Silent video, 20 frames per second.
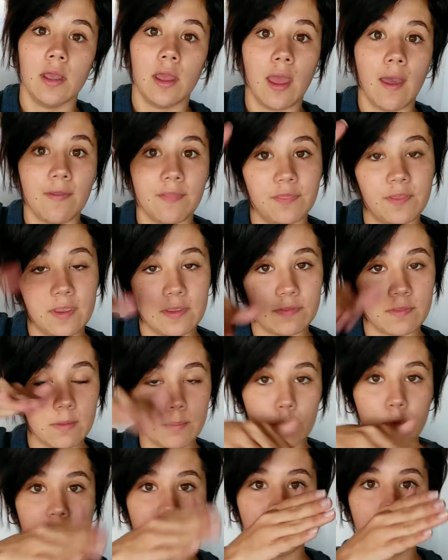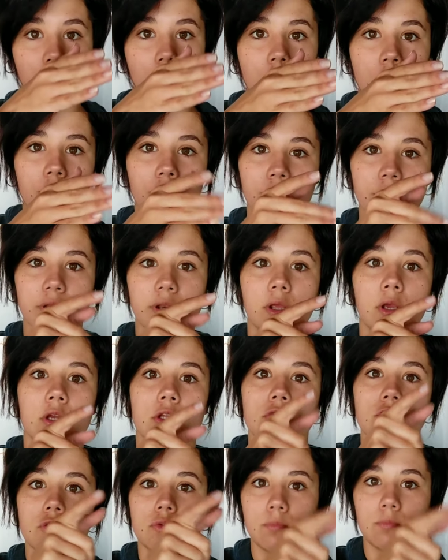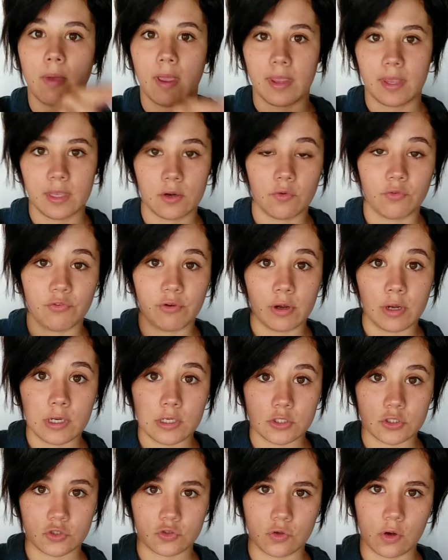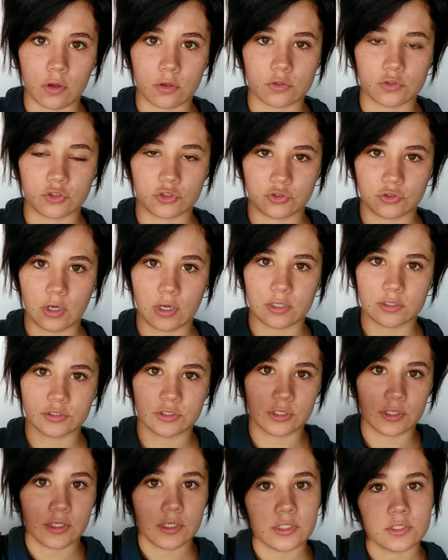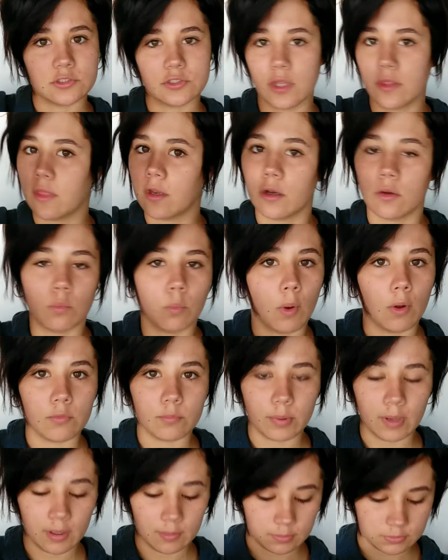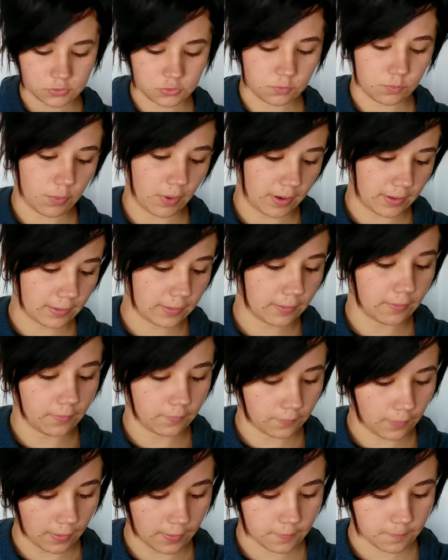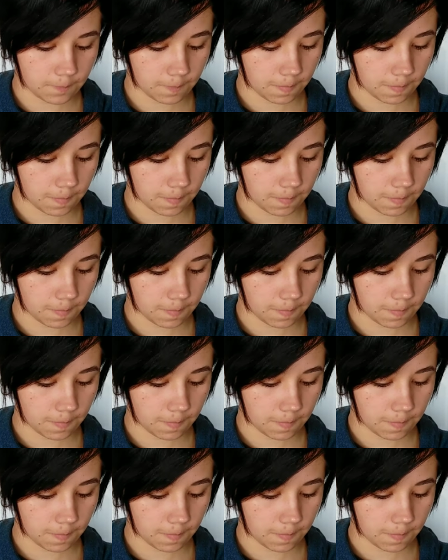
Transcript: and then they put the concrete to make it a really strong structure so that it won't be able to break. Okay.